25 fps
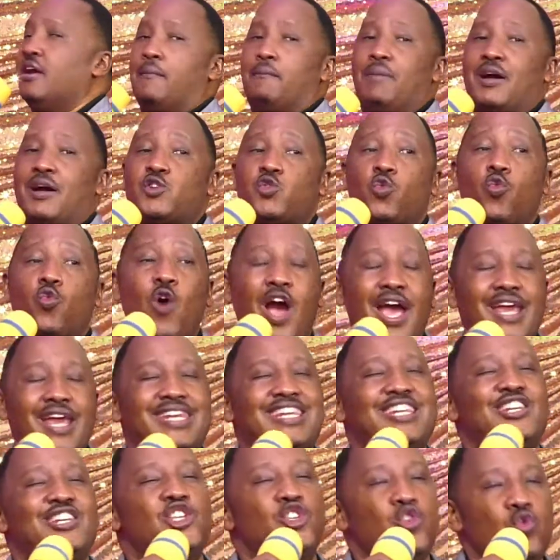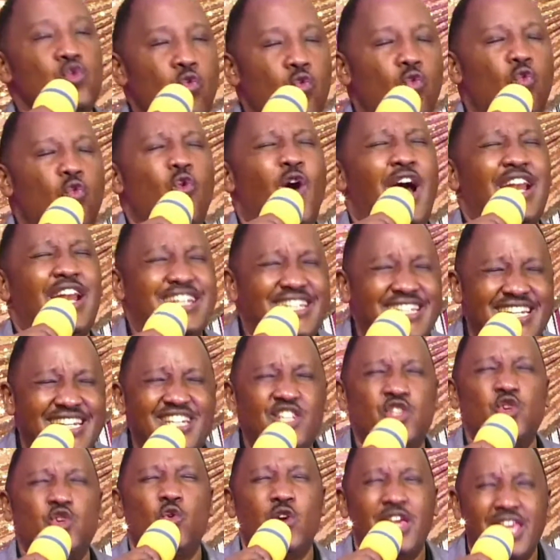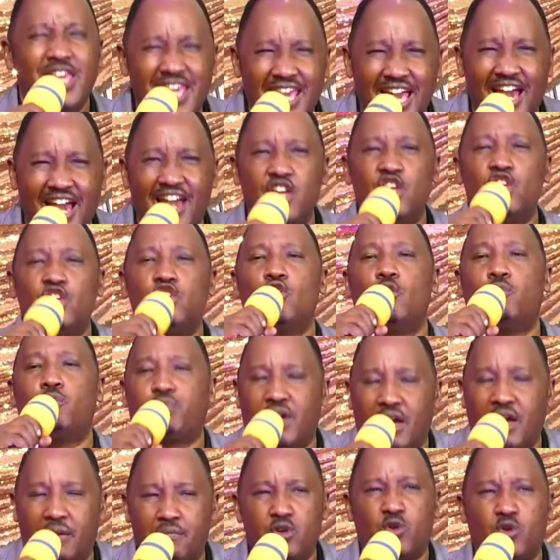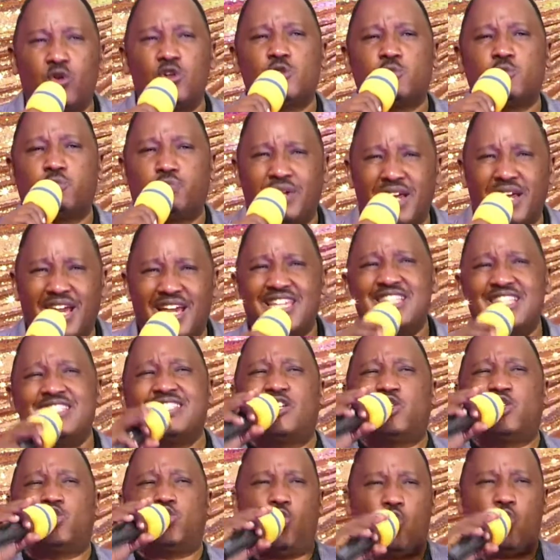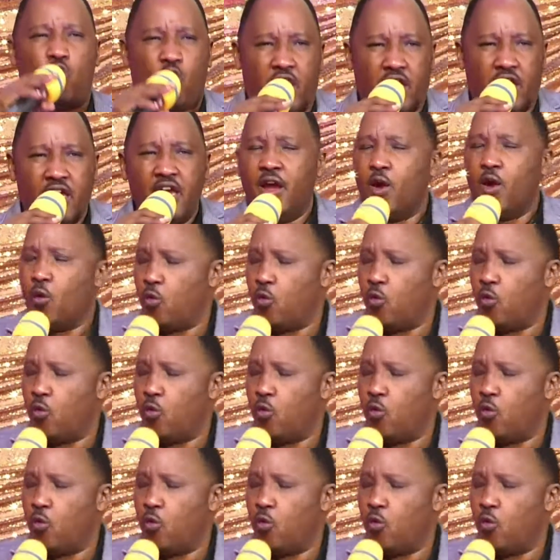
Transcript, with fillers: But why did you, what did you hear in your prayer? Because prayer is a two-way.